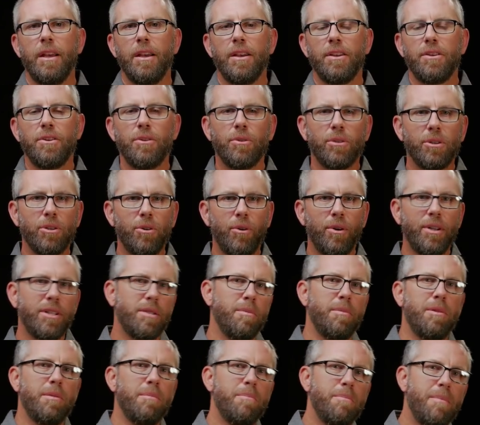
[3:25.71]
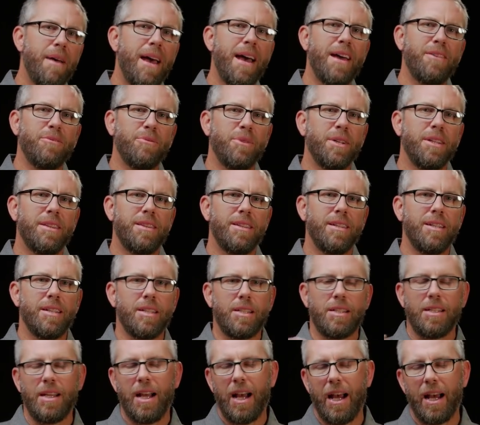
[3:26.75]
you're going to be met with
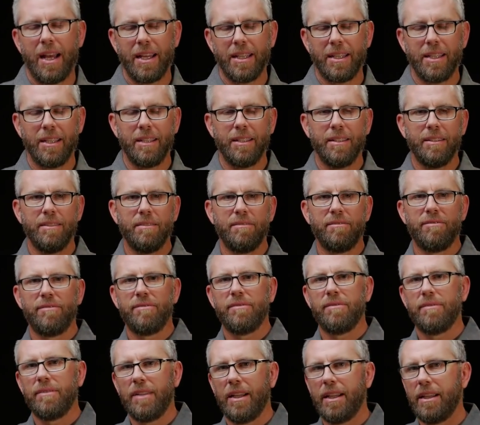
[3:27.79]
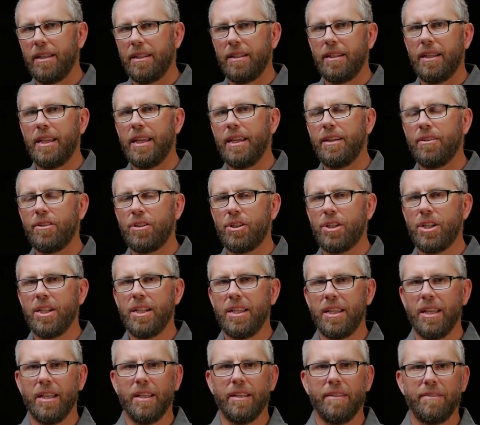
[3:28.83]
this I give and he or she
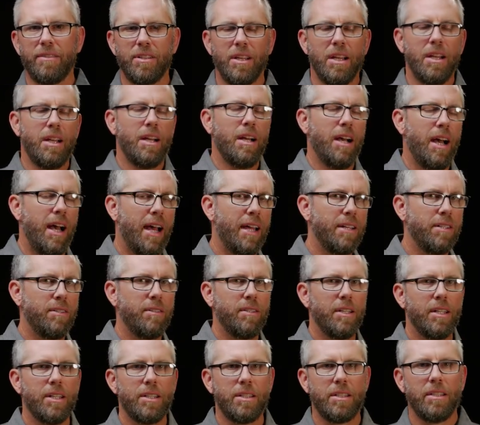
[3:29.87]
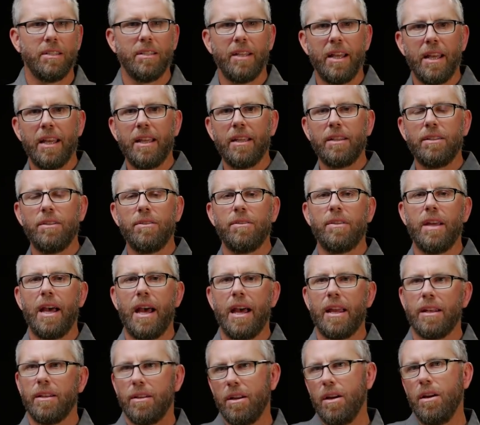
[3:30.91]
gives. I do this and they do
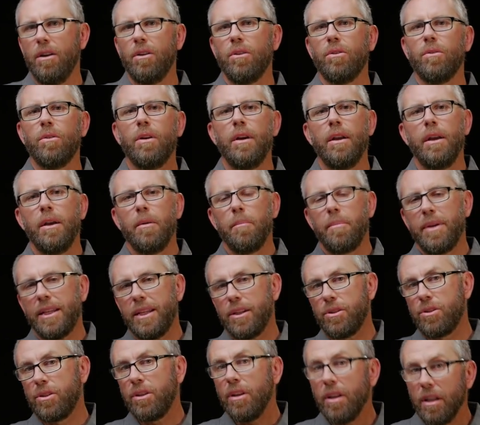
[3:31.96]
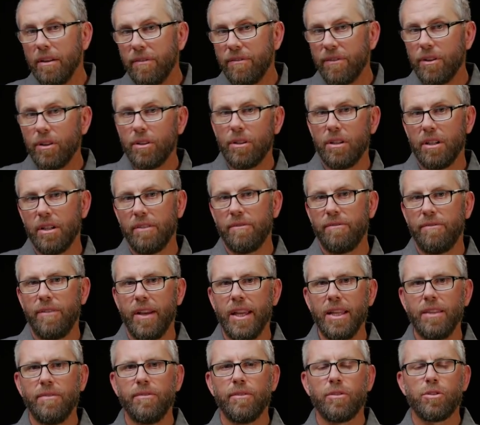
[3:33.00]
that. No, because if you're an
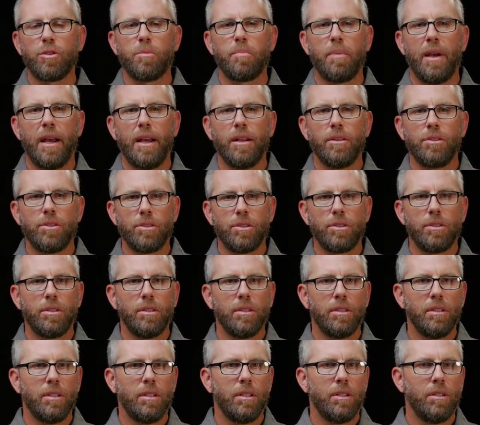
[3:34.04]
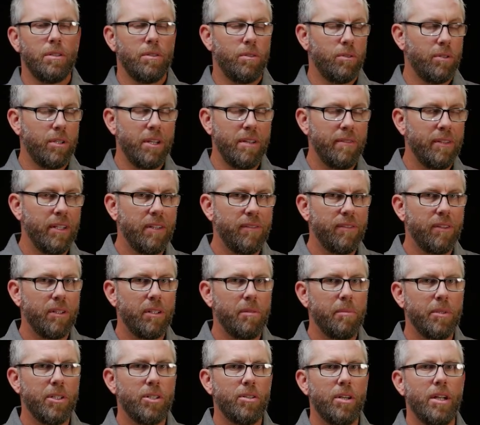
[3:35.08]
unfaithful spouse, or even if you're
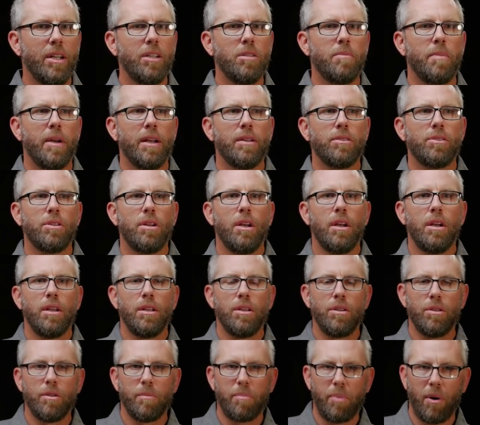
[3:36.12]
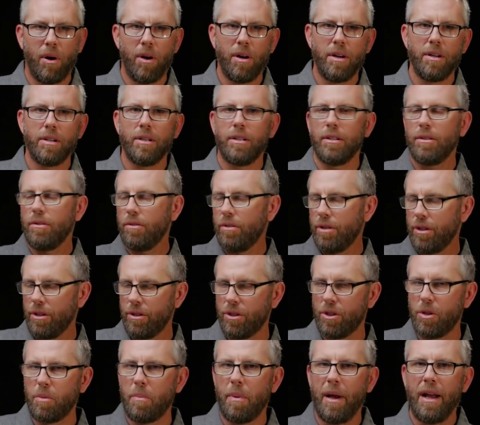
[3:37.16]
a betrayed spouse, your partner or your
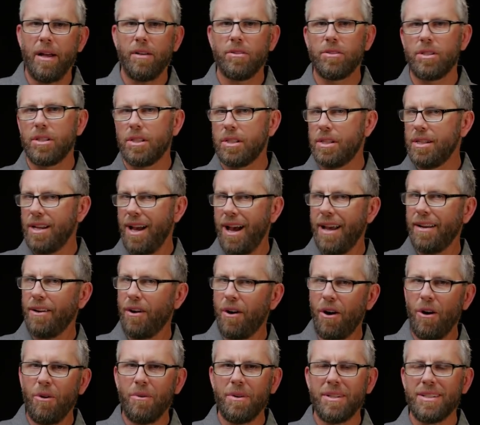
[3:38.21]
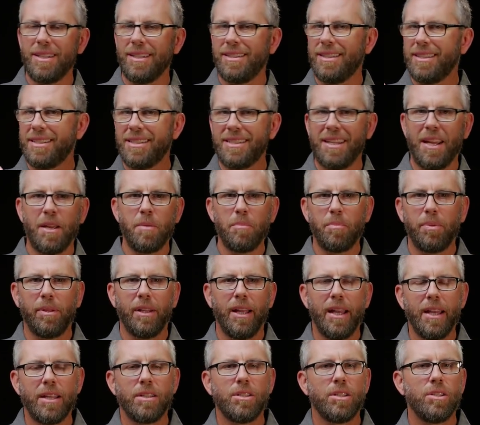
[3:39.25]
spouse is not always at the same
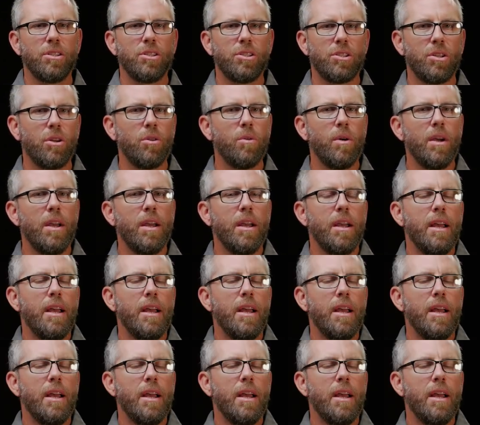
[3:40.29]
place. And so